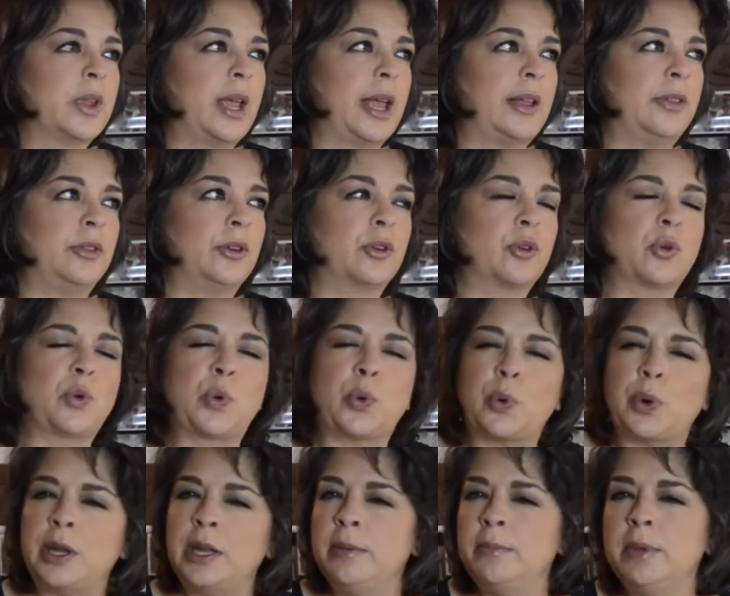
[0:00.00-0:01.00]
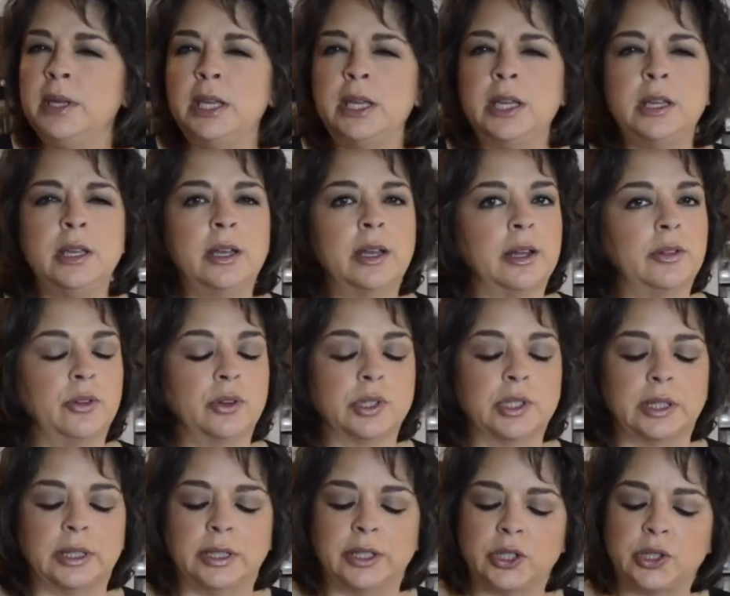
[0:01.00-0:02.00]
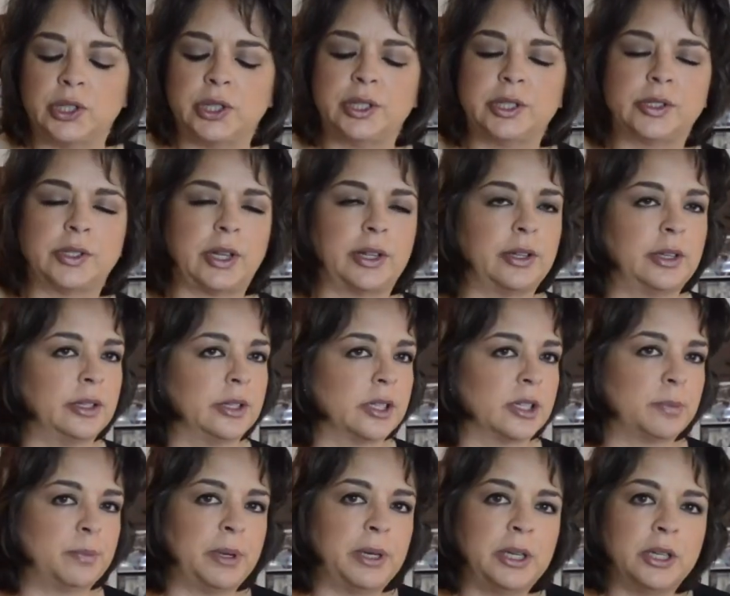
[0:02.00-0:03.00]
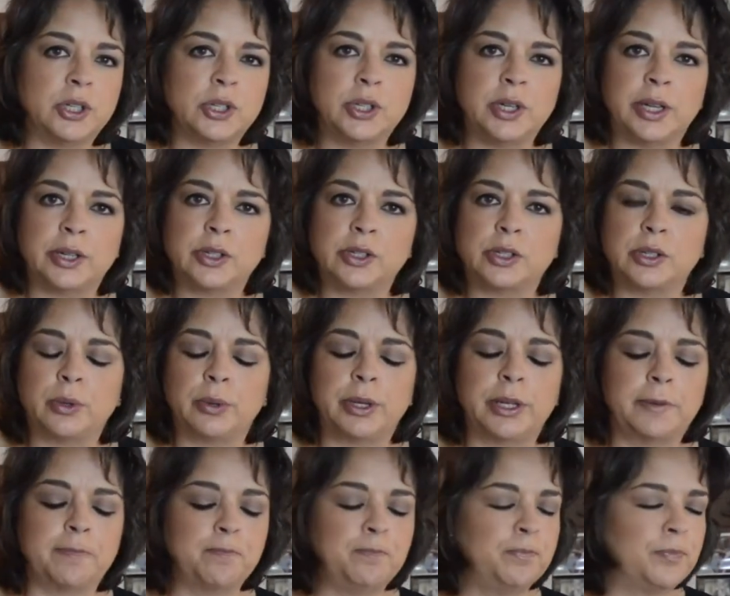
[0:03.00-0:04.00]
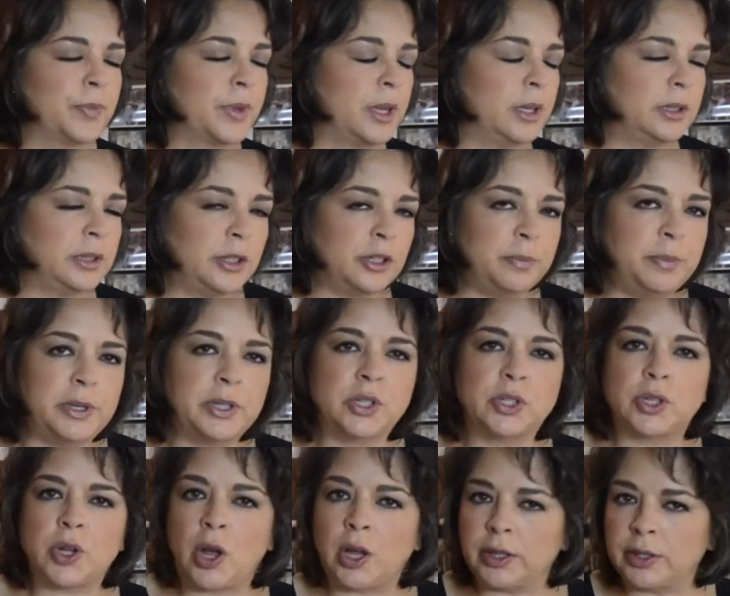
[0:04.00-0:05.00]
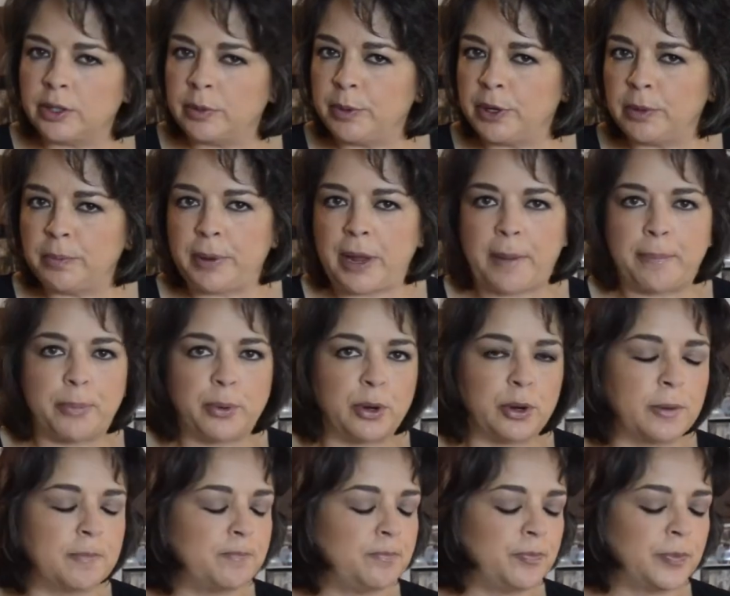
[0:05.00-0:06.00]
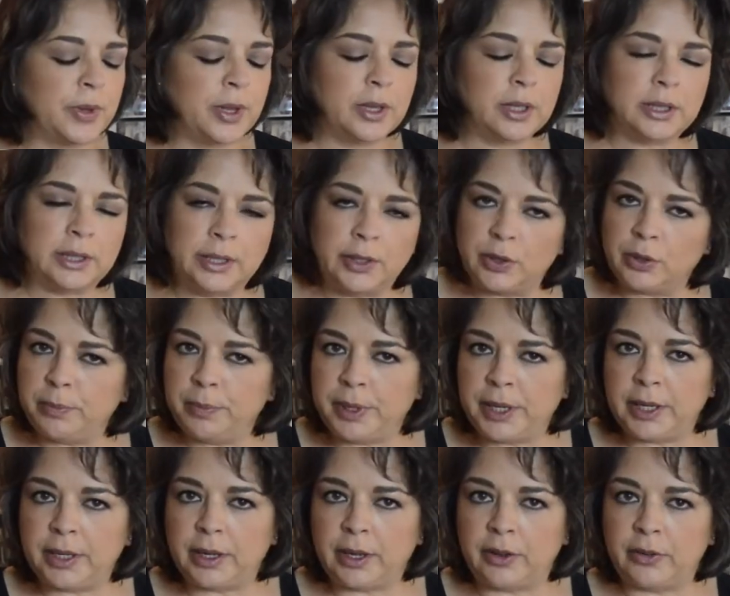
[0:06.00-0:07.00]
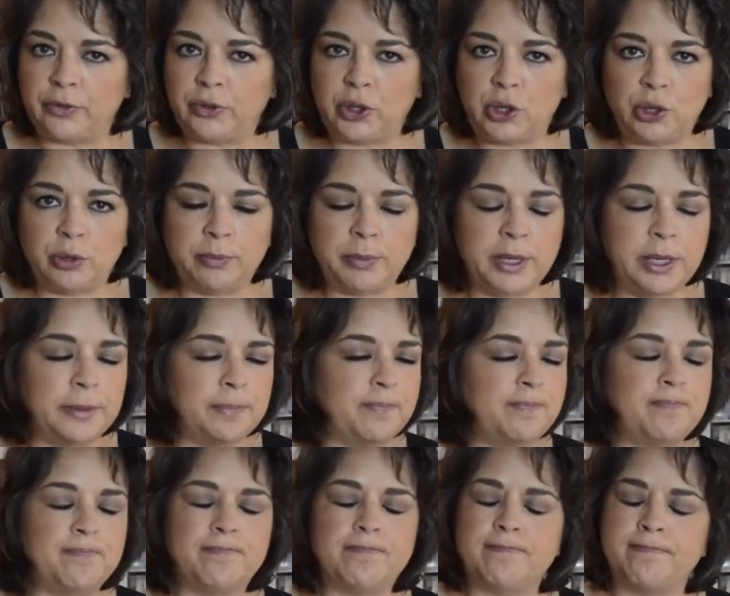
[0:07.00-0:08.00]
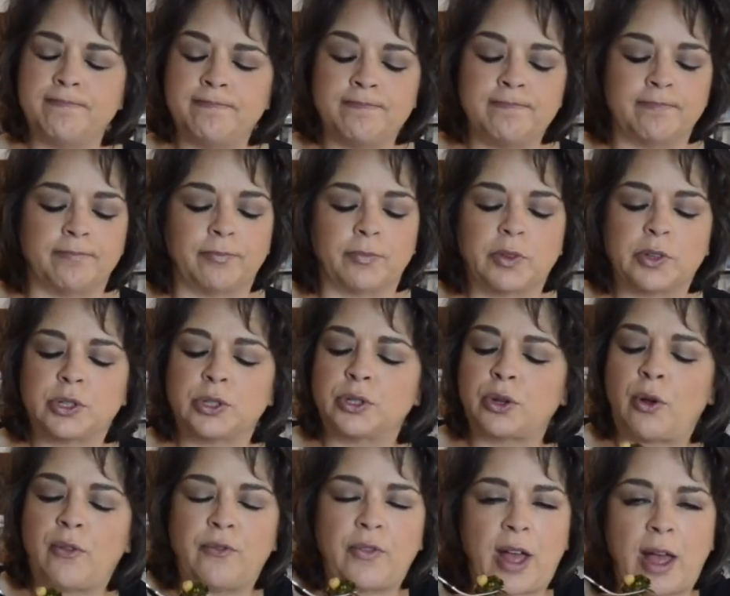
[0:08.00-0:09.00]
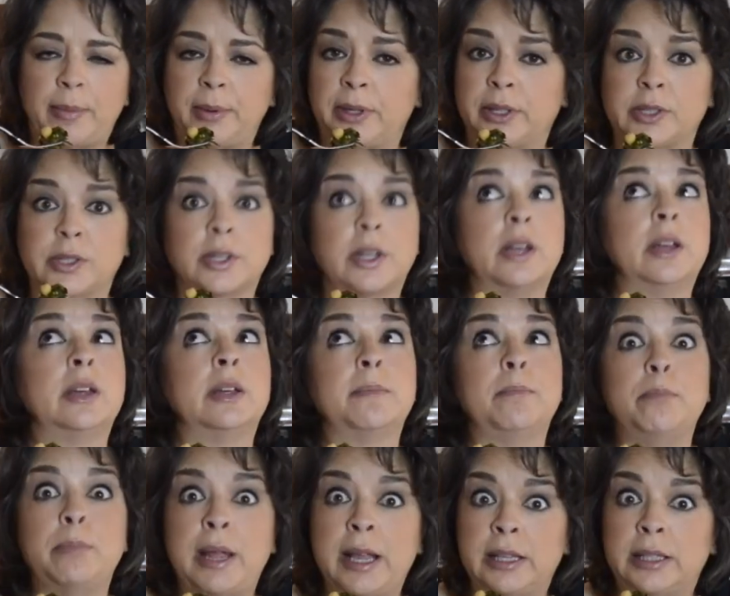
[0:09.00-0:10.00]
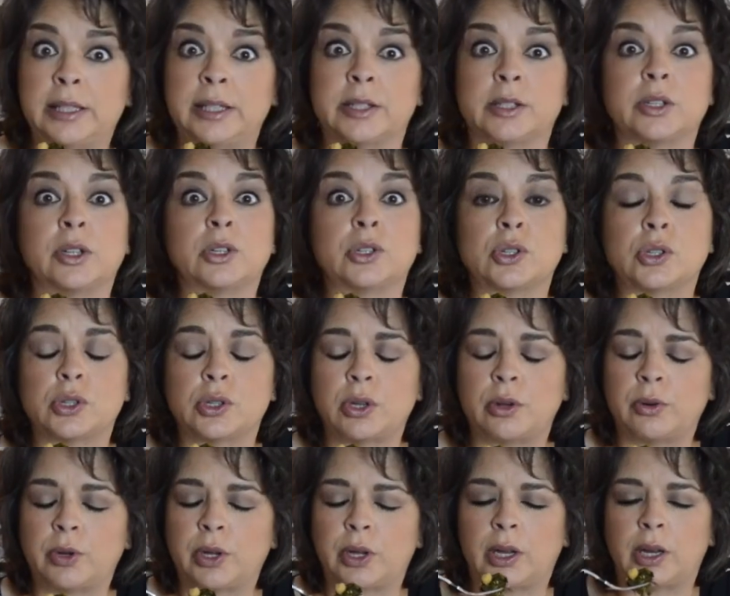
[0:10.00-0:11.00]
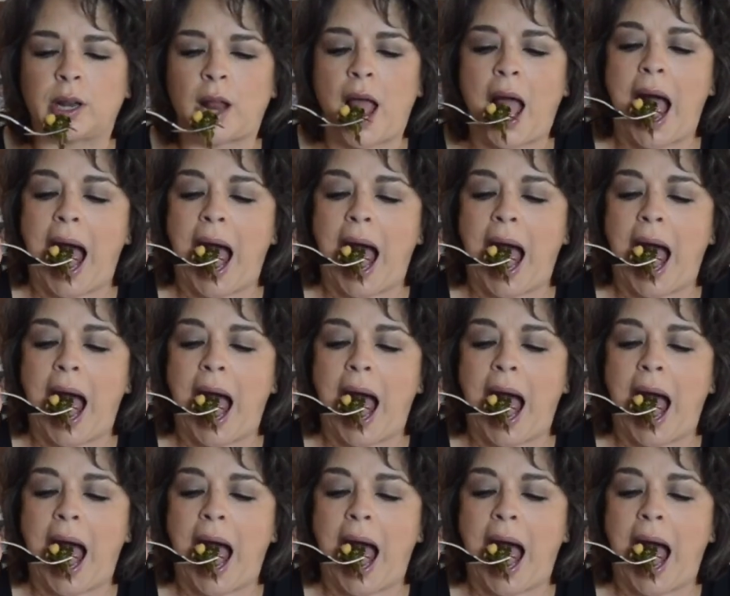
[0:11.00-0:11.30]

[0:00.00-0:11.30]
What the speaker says: and they're creamy and they're delicious. And then the spinach next to it, a little bit of salt, a little bit of pepper, a little bit of cumin. So fabulous. Make this. It's so good.